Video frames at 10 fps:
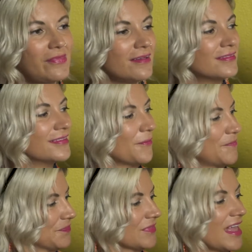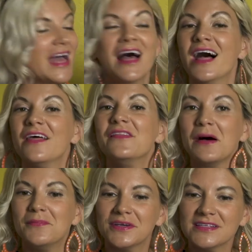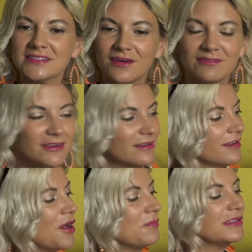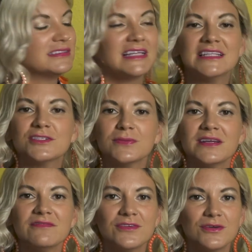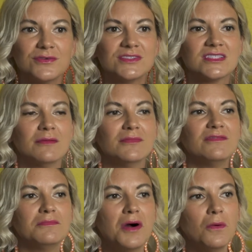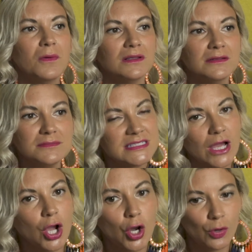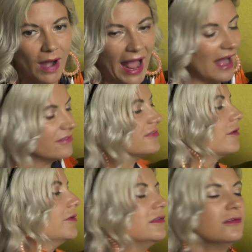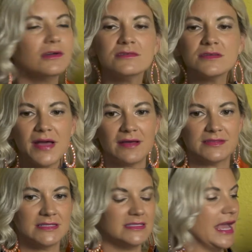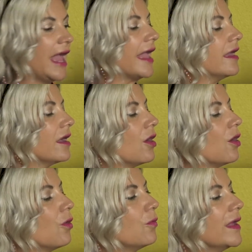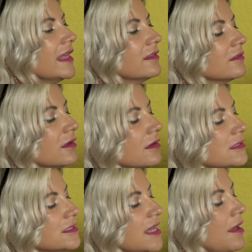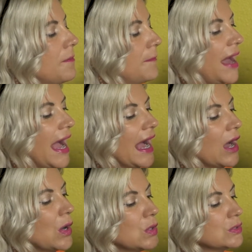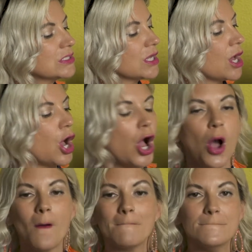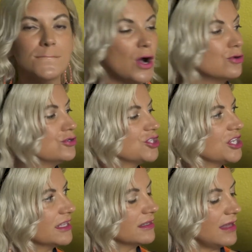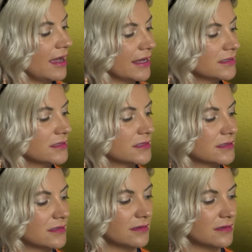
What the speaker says: So, that book is over, but let's review some of Mo Willems' craft that we learned about today. We learned about motion lines.